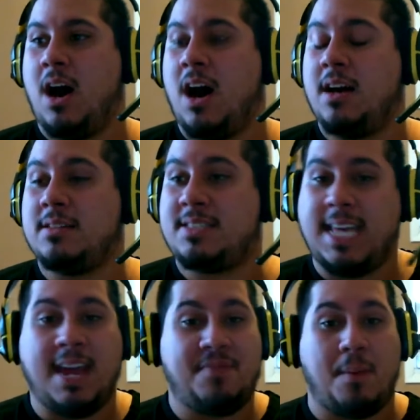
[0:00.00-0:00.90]
uh,
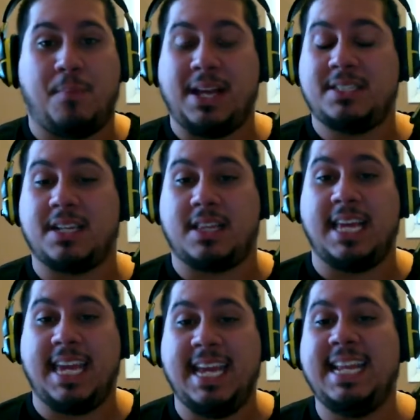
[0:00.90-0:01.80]
saying that
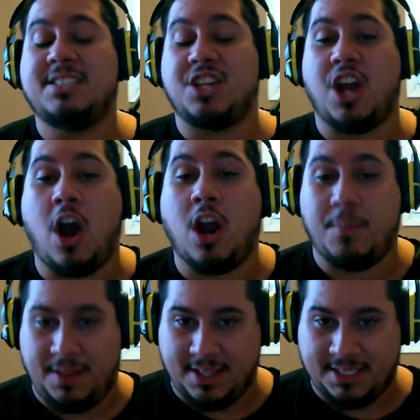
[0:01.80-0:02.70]
basically he needs an
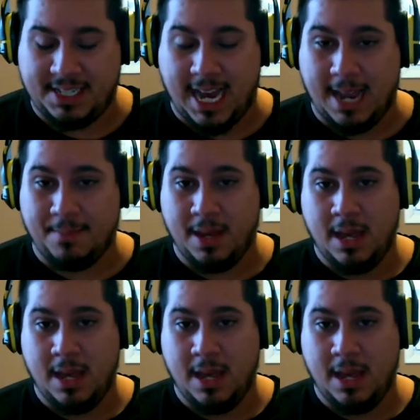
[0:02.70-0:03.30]
army this time.